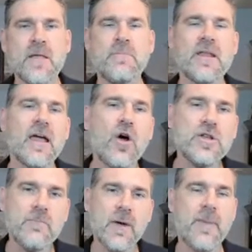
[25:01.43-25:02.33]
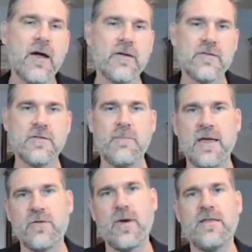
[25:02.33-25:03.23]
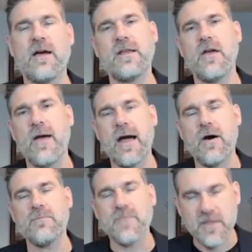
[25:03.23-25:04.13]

but I honored my parents in the best way that I know how.